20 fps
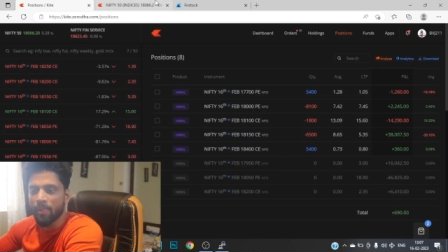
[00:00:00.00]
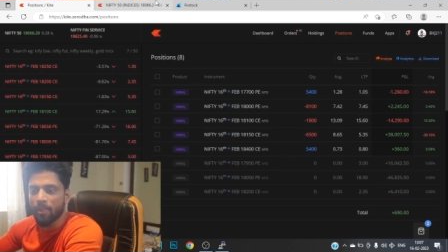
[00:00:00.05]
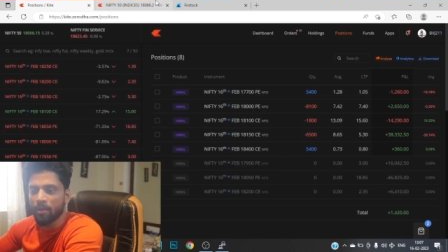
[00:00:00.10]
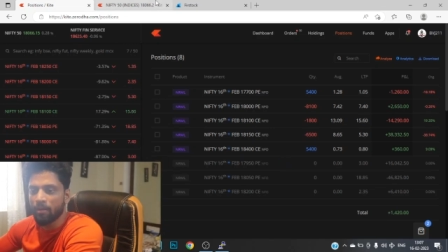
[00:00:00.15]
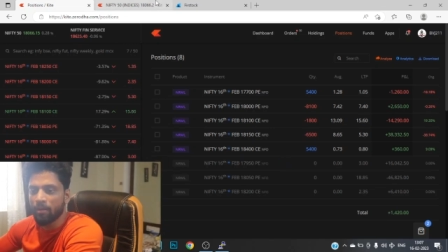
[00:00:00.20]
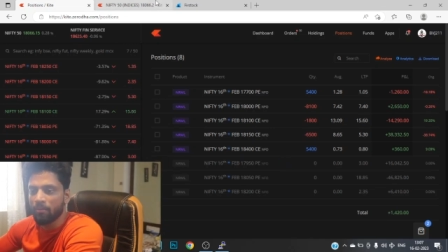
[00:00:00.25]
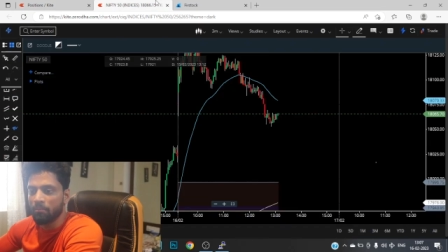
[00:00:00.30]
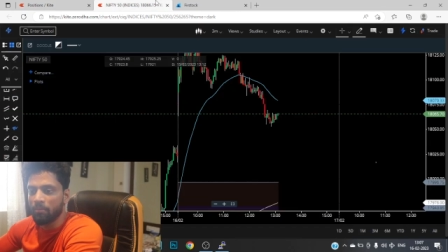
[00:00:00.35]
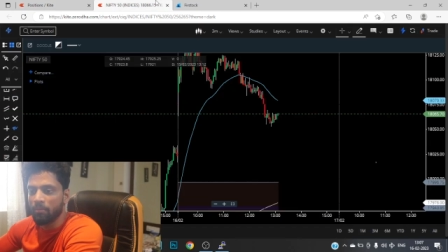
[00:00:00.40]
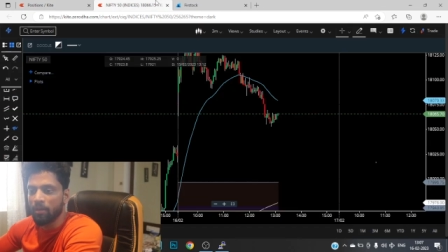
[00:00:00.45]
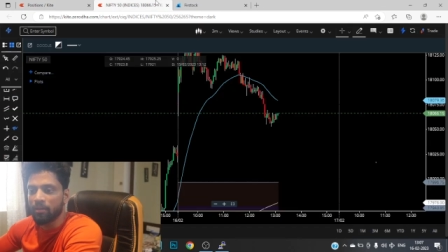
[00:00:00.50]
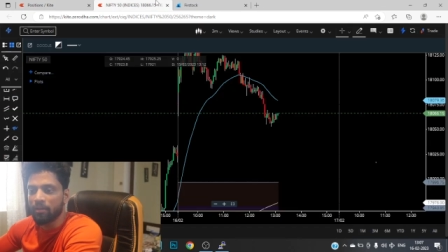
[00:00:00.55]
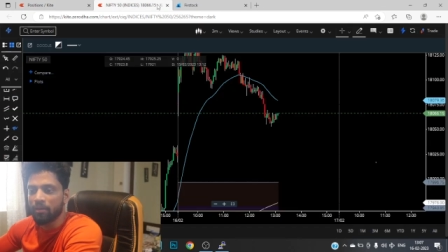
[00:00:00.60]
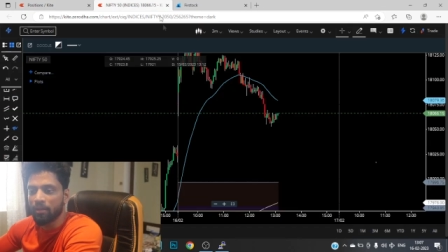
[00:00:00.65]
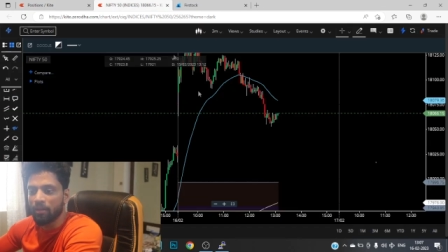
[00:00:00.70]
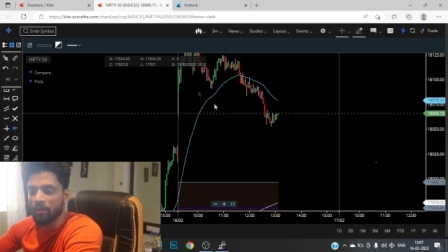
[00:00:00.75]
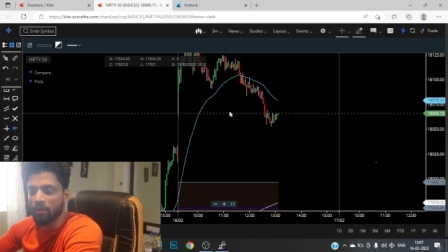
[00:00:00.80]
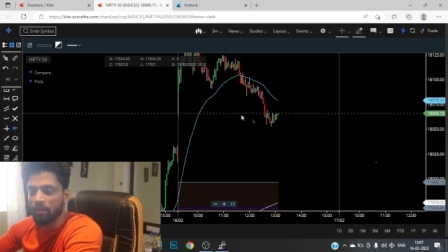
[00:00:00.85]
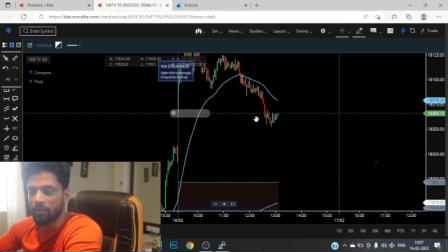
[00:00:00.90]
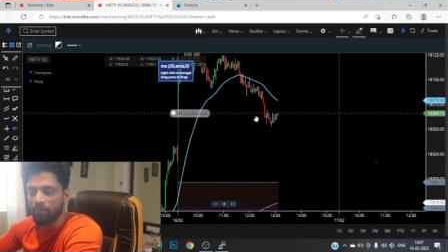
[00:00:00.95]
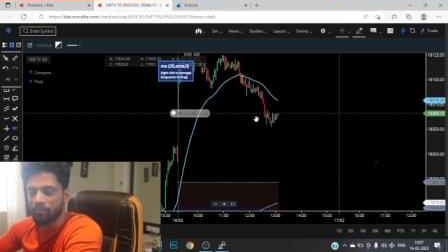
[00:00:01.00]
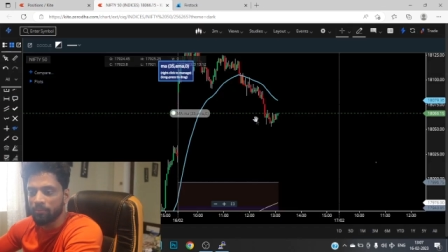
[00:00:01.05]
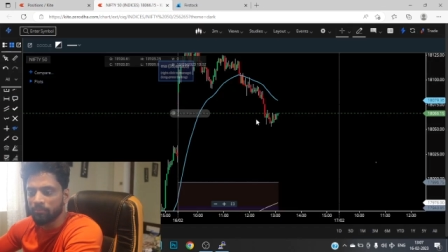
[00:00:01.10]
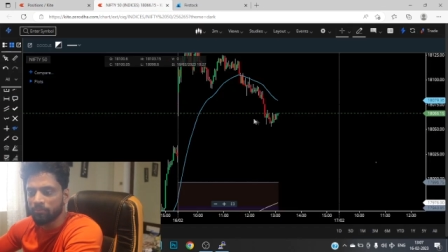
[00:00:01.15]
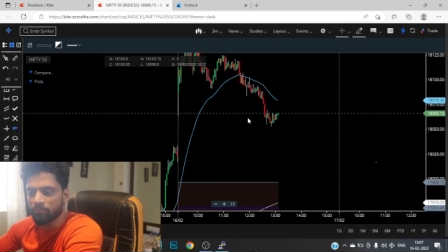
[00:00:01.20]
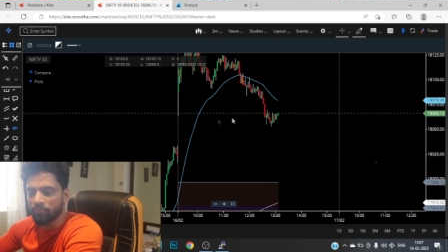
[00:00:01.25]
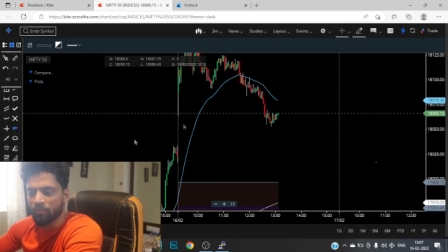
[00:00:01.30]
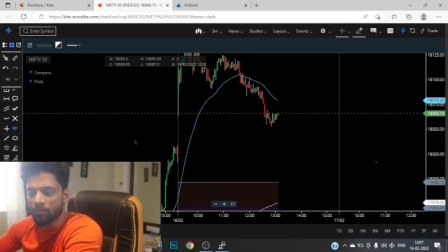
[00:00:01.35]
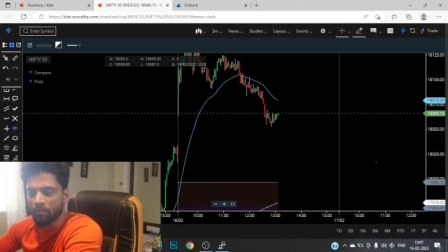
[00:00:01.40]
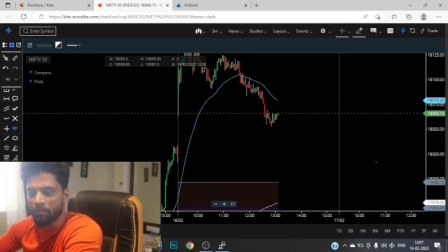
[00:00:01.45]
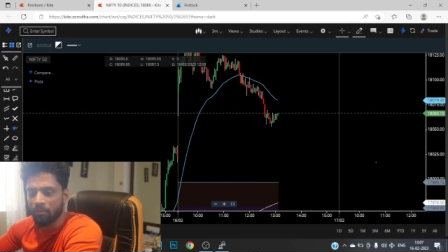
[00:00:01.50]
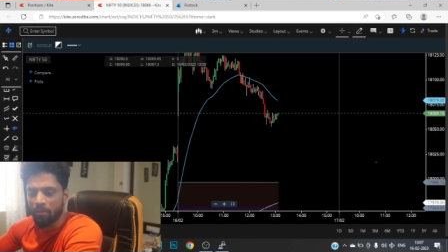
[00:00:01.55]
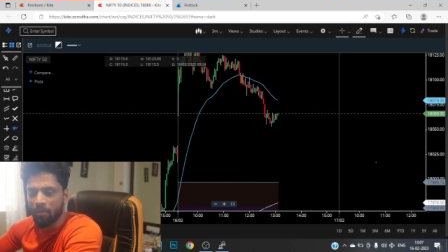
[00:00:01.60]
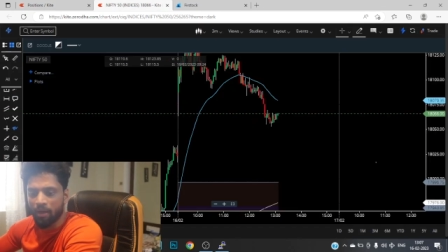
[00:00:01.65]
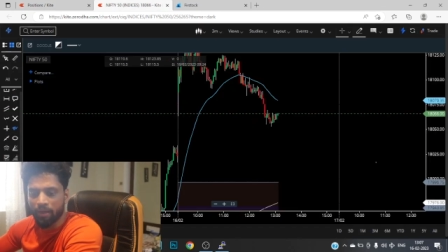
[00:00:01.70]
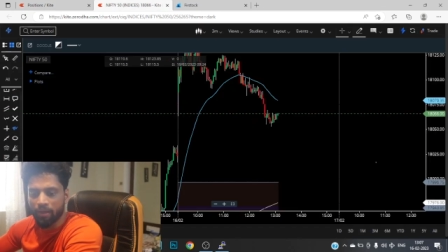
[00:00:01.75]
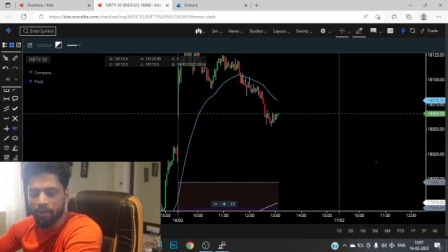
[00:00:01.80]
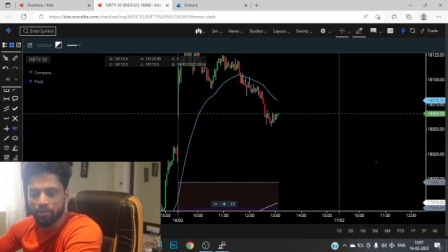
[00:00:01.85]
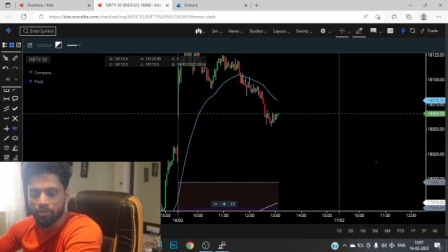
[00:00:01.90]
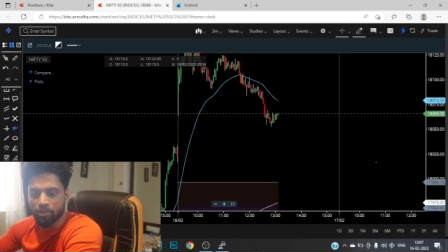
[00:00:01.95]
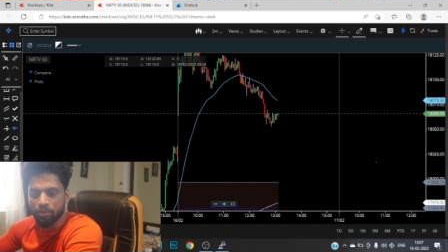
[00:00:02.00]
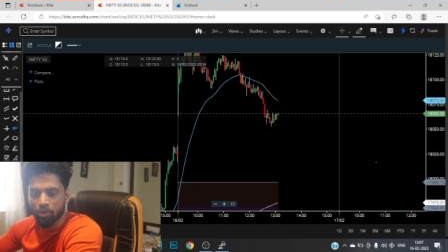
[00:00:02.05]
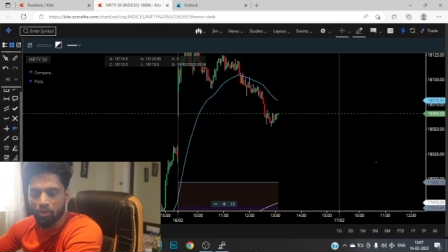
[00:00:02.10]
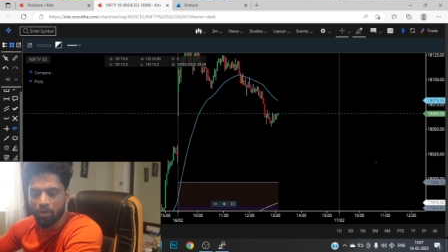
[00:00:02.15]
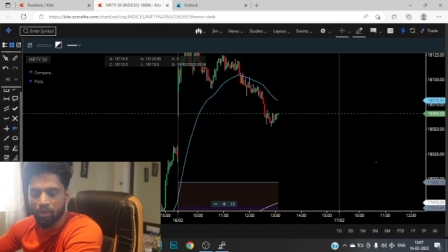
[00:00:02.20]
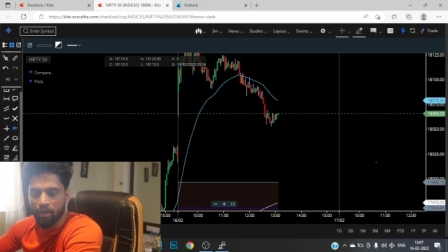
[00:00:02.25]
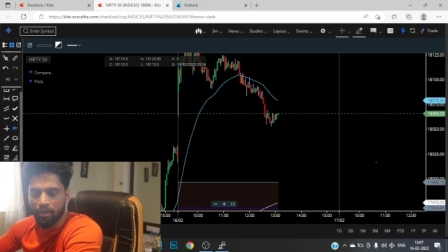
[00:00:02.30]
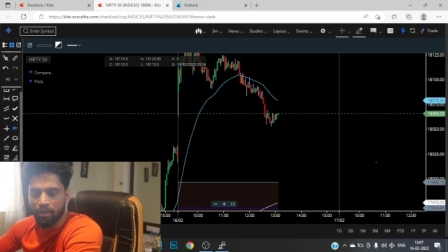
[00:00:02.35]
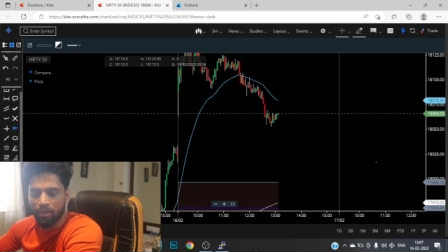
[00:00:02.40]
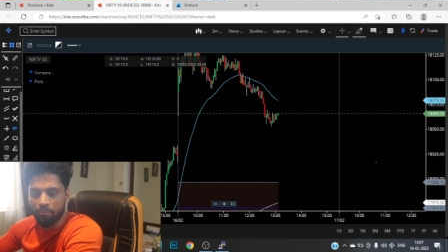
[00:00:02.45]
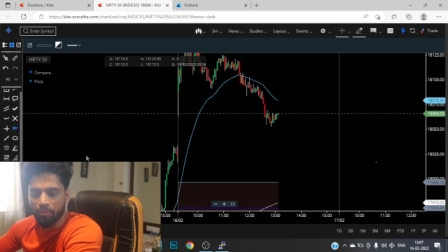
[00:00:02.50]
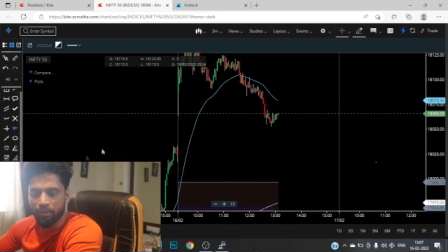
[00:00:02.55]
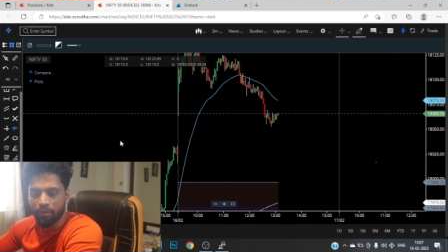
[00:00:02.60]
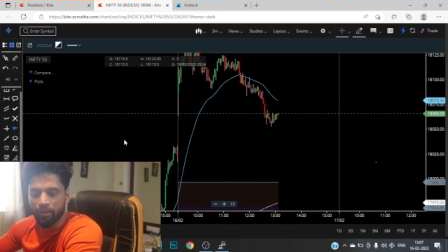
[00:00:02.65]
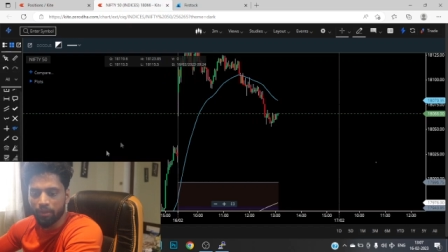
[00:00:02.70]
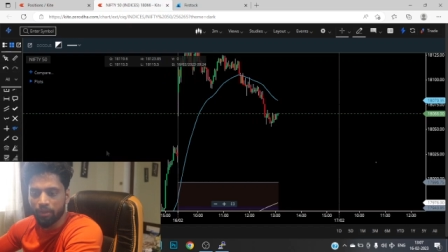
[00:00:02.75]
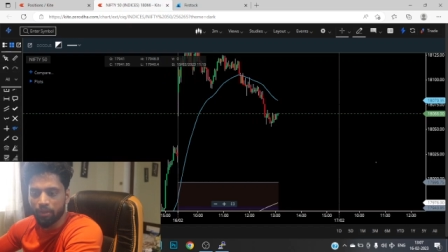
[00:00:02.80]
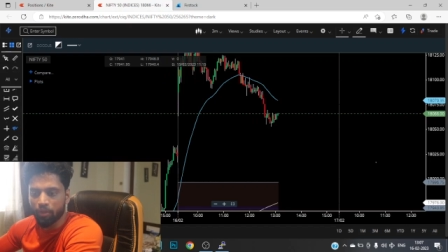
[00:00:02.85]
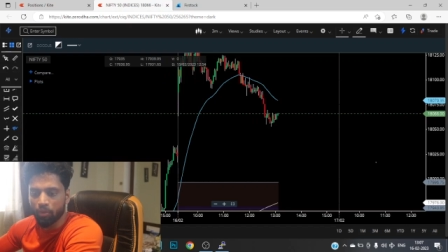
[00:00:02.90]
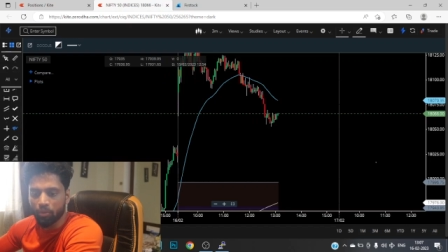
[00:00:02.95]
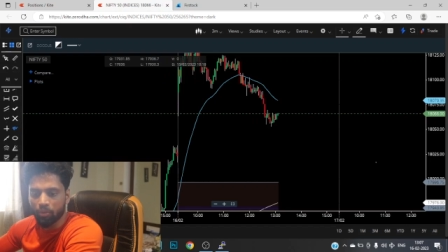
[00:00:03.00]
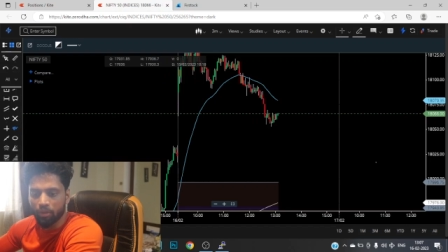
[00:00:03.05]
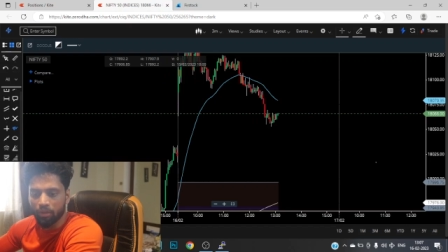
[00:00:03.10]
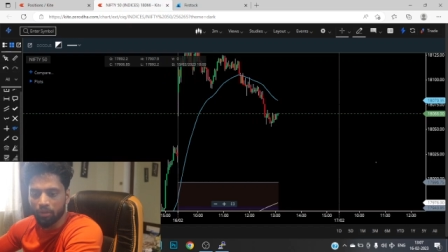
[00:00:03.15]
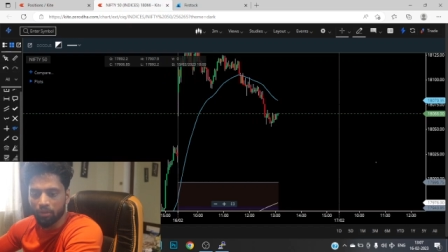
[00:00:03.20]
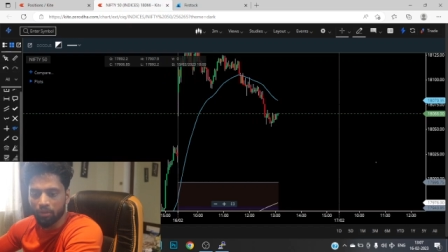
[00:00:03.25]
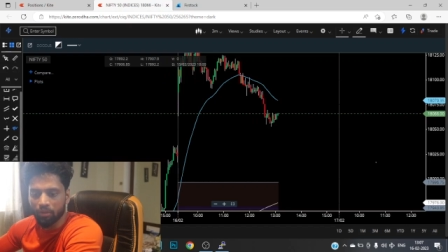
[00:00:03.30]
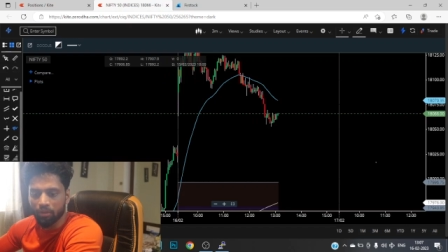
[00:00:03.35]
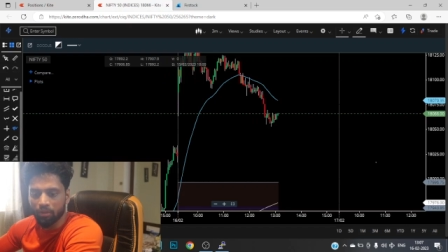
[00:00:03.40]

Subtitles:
but the markets took a complete U-turn.